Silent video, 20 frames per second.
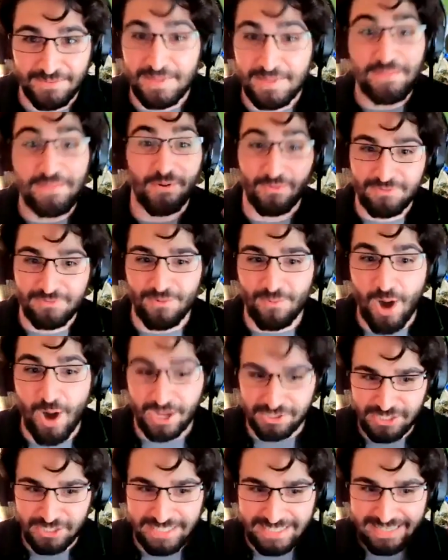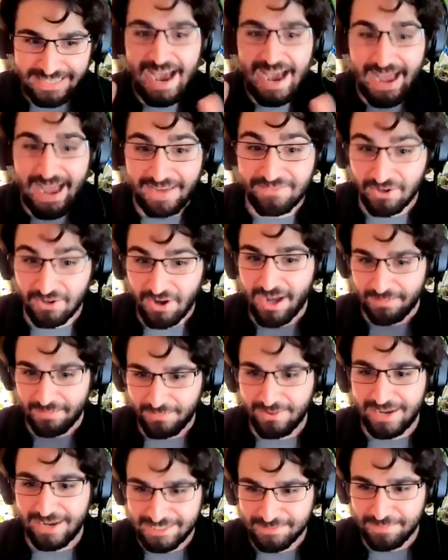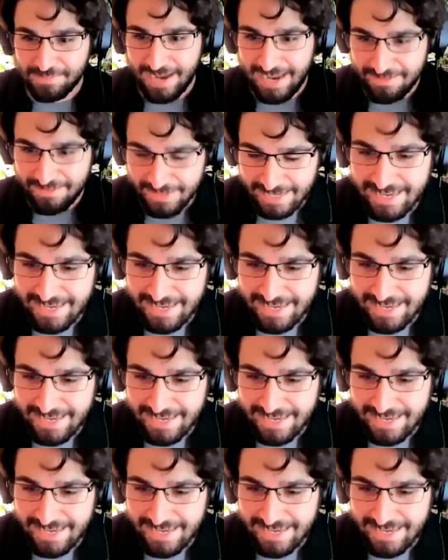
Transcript: for people watching. Yeah, I have a lot of plants behind